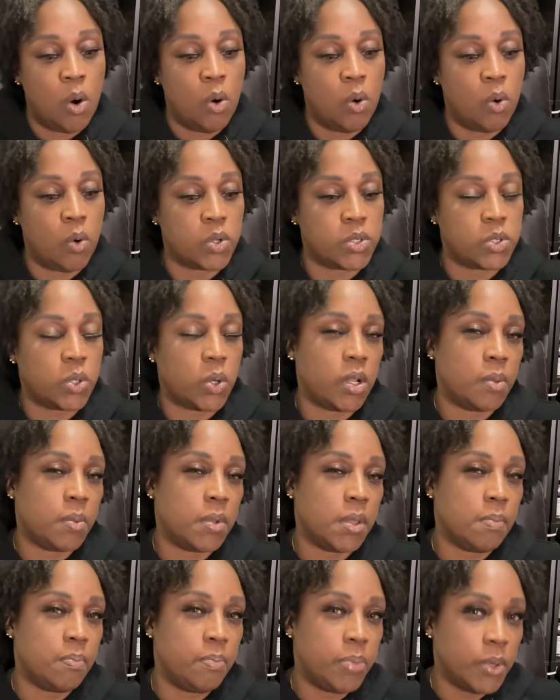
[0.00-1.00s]
or it's going to
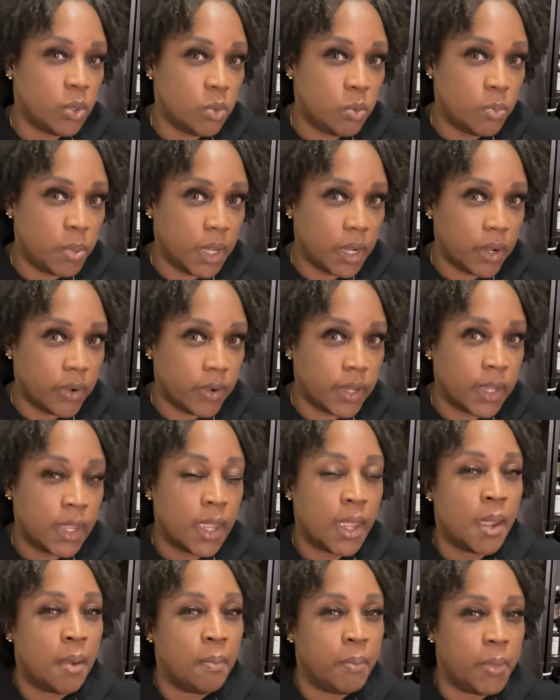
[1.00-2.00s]
be blueberry,
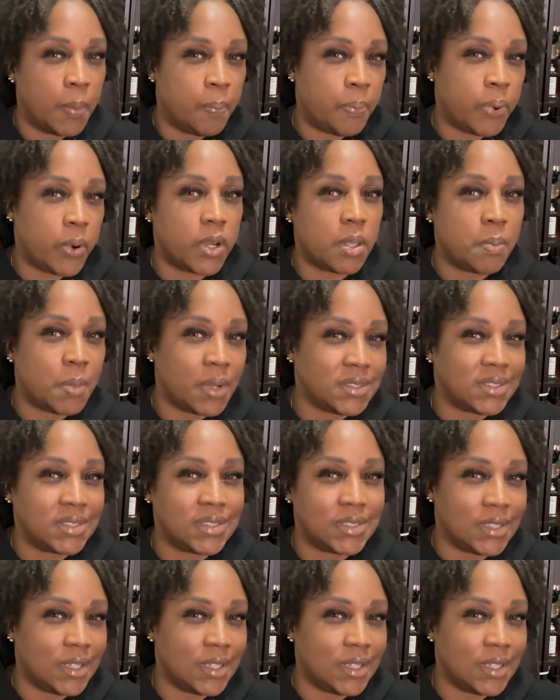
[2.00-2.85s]
but pretty much